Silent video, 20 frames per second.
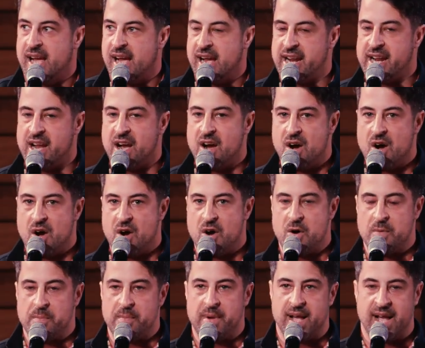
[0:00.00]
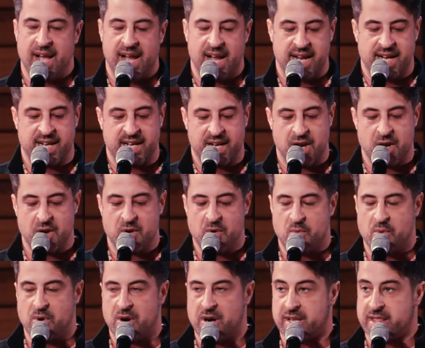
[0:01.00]
I go home, I go to
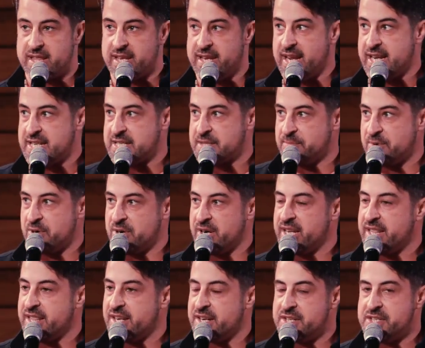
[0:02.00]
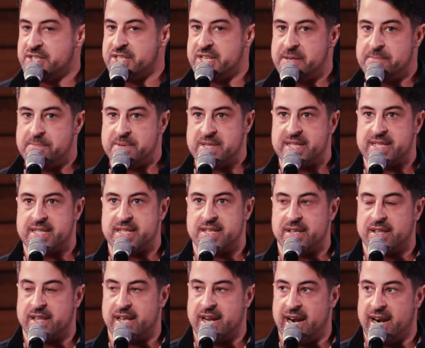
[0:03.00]
work the next morning, their Jeep is
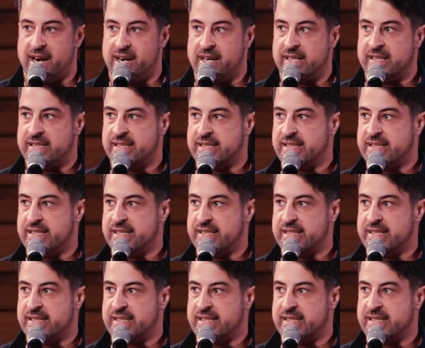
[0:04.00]
still there.